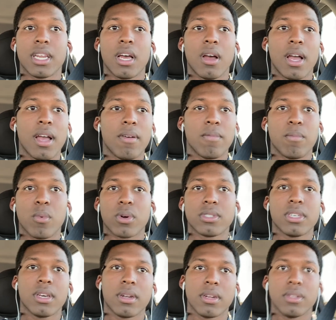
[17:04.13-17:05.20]
I'll have more
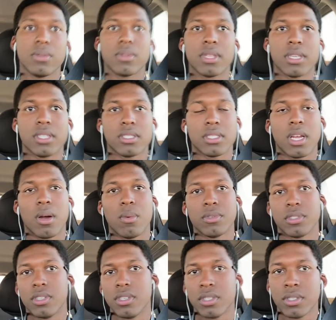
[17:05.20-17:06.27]
time to do things that I want
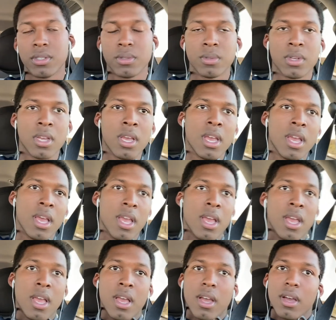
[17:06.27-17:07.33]
to do,
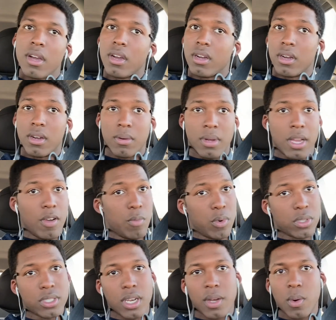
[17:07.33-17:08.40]
have more
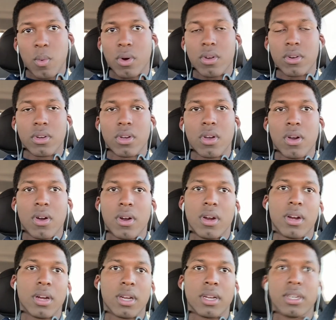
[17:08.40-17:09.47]
time to work on the
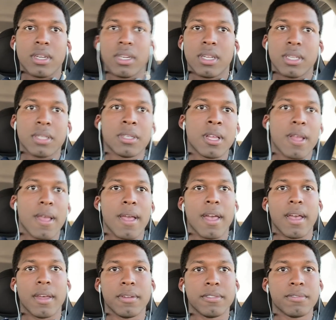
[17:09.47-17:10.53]
car,
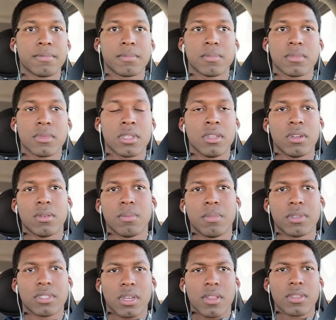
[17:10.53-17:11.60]
and a
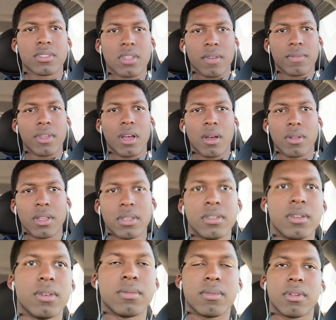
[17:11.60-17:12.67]
bunch of other stuff that
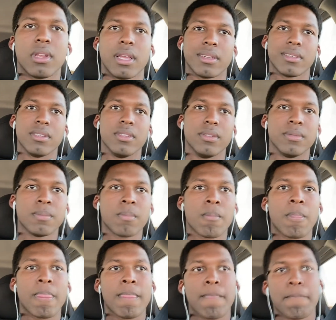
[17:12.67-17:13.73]
I like to do
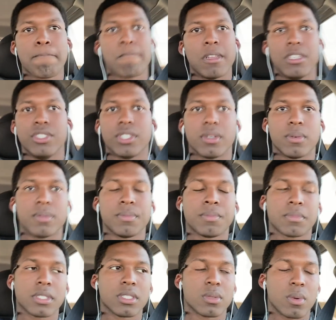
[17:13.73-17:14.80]
in general
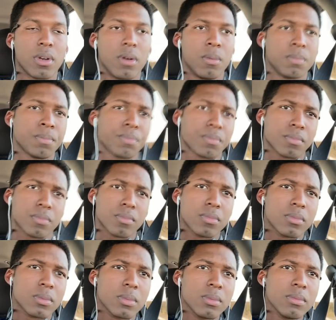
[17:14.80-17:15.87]
as well.
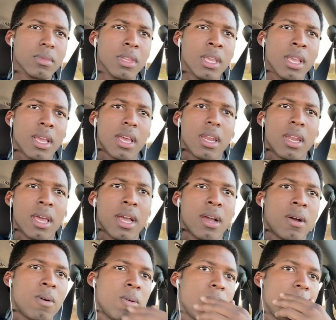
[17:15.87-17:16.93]
Now,